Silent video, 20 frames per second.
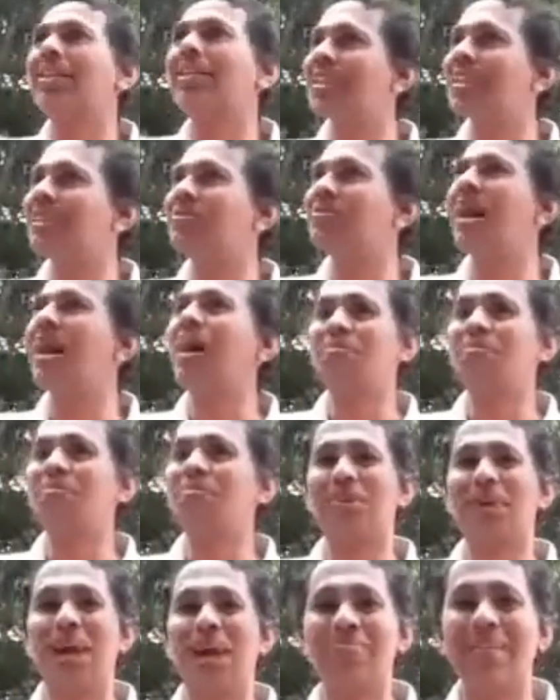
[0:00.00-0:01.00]
Yes, I'm
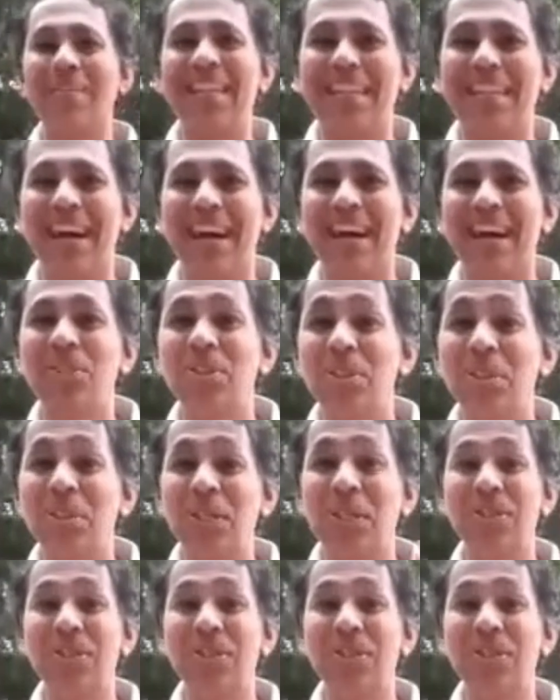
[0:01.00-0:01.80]
Gulam Ali Khan. You need